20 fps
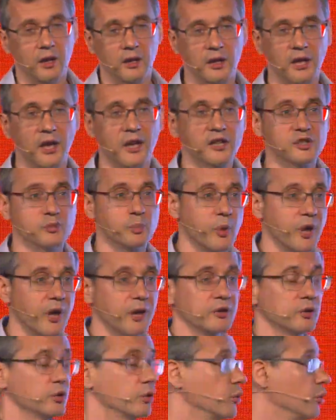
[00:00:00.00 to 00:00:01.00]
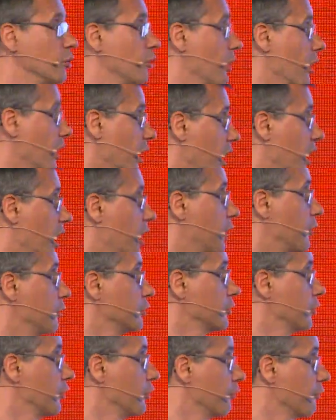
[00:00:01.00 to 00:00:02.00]
cash back to
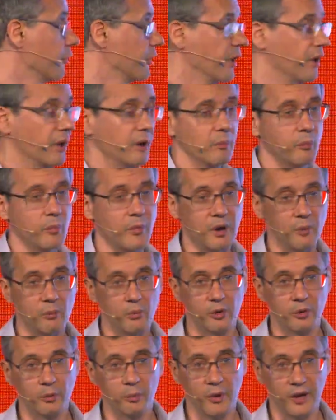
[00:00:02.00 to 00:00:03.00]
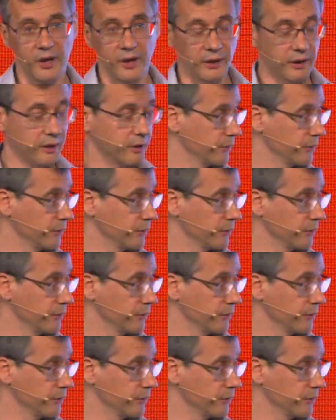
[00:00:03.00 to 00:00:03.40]
account of the member bank.